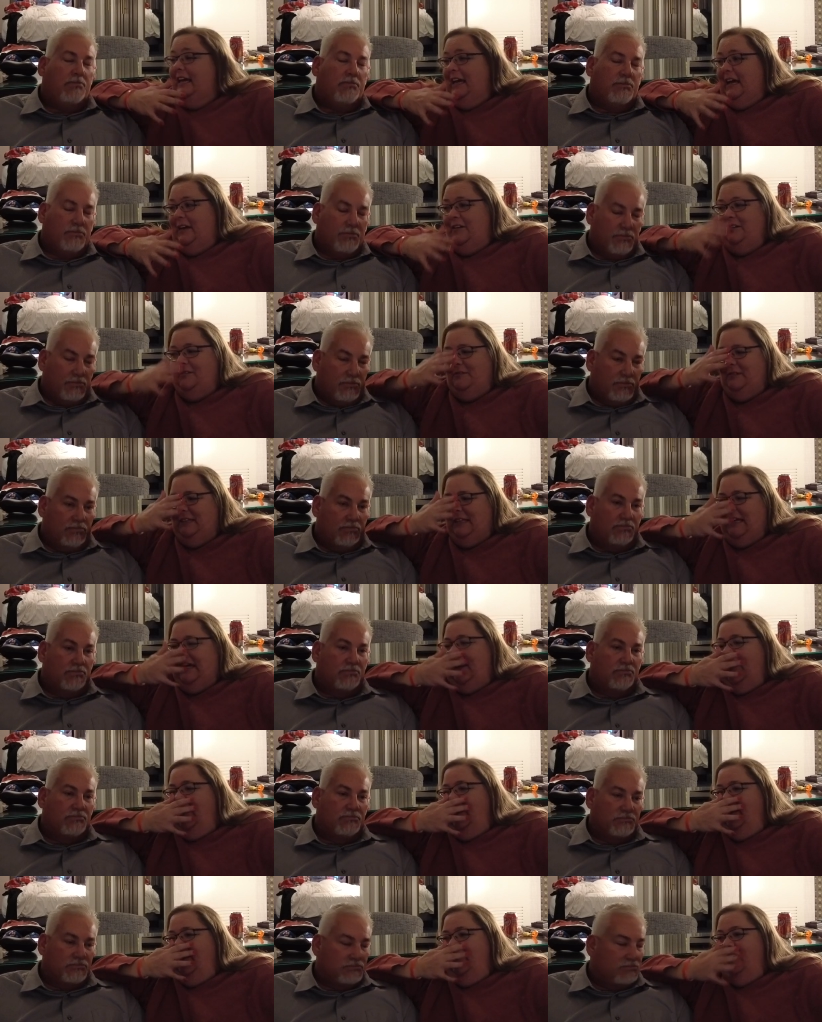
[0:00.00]
Speaker 1: and just like,
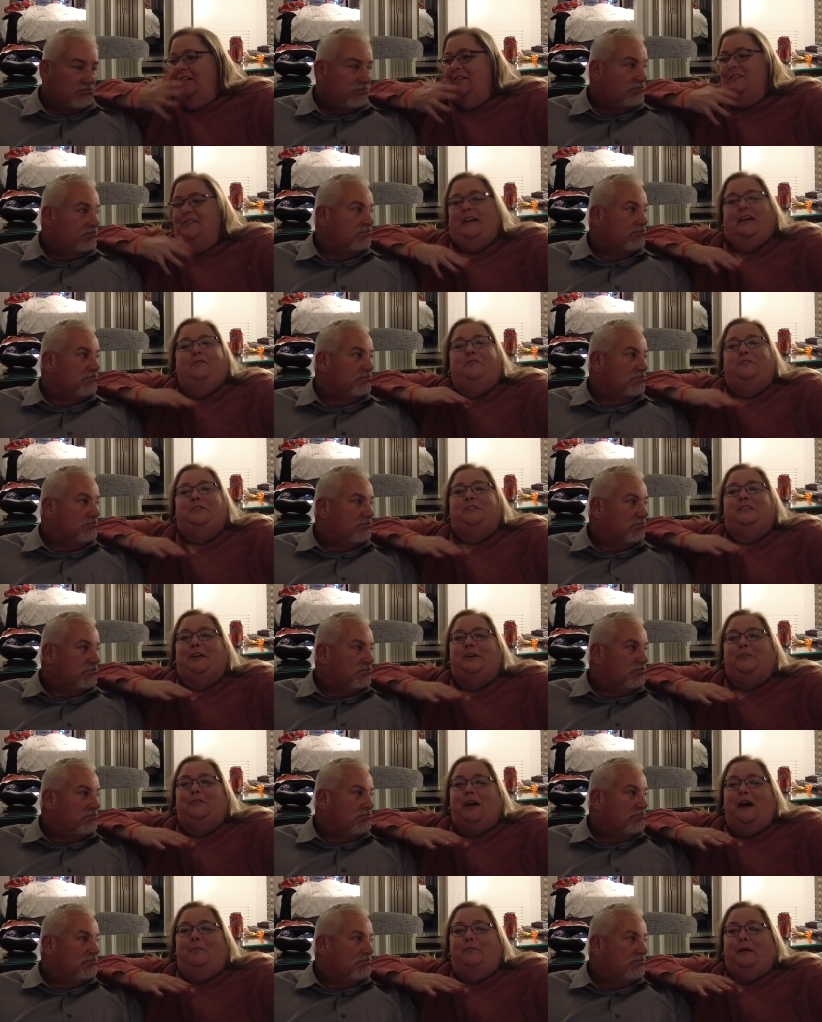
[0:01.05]
oh, they were so
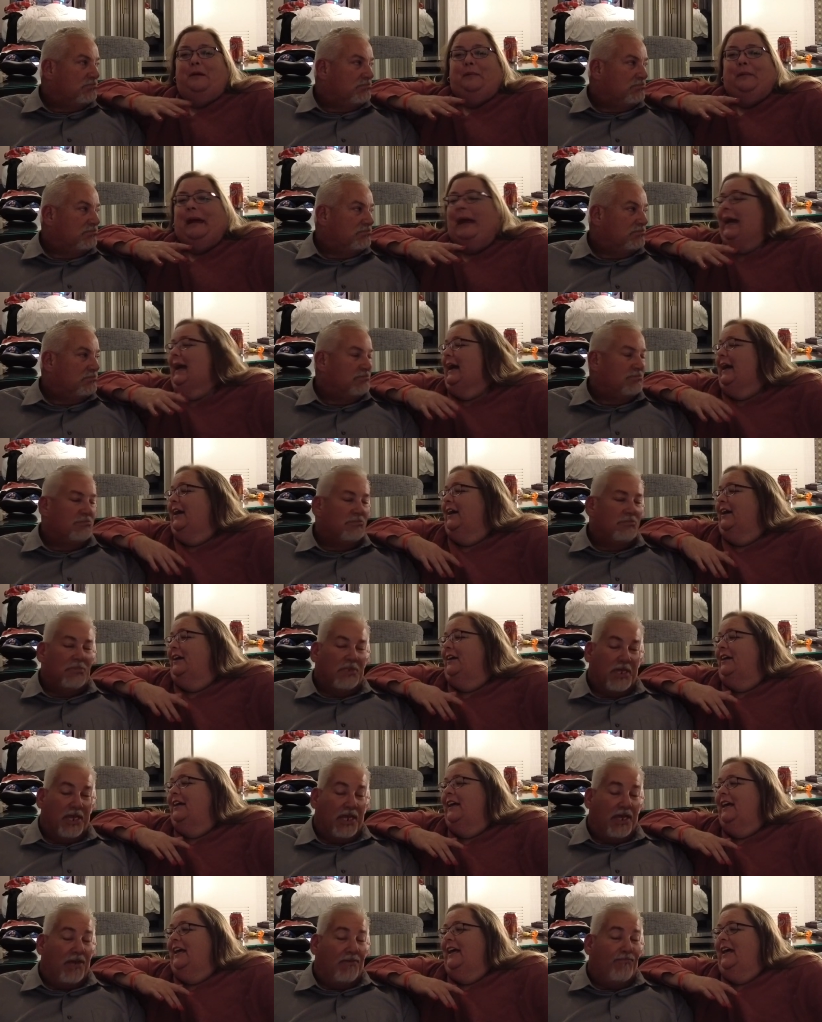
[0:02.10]
not prepared.
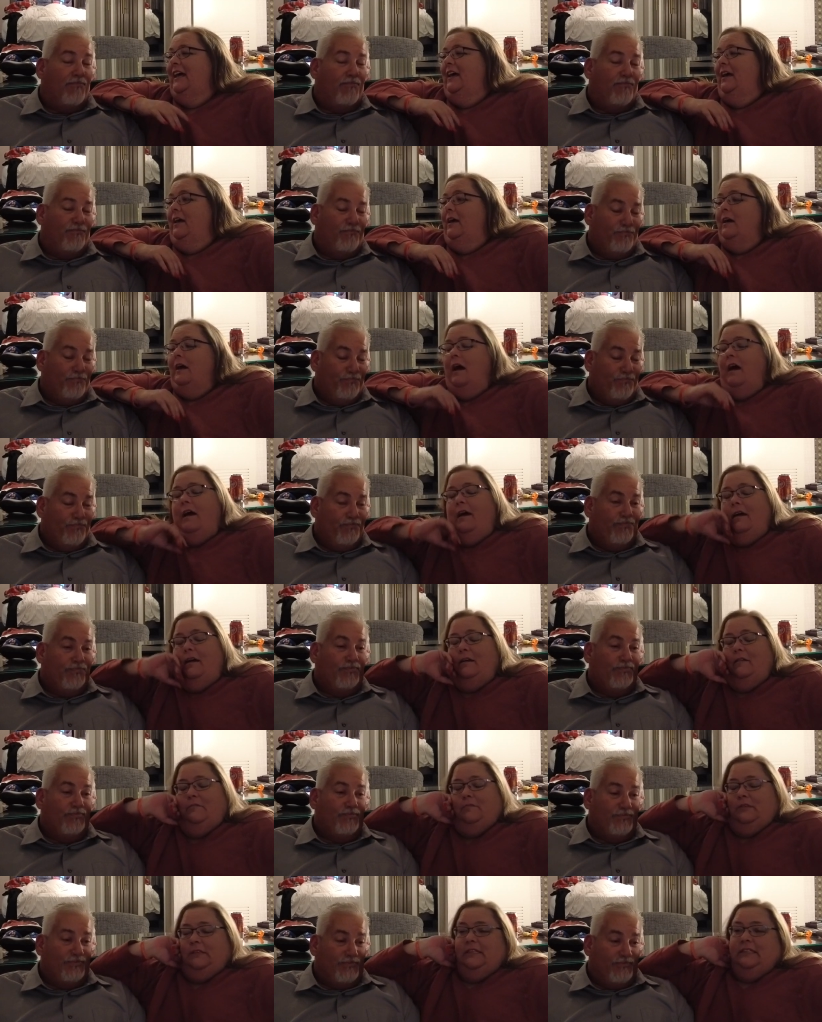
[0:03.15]
Yeah.
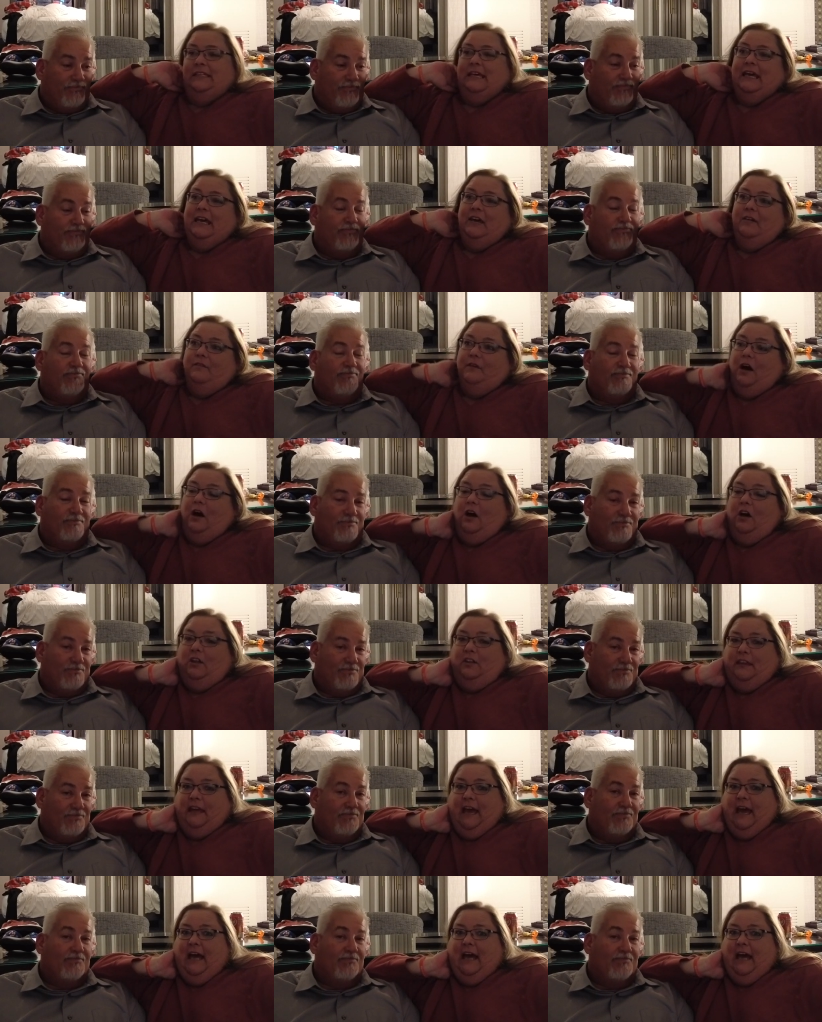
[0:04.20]
Um, just think of all the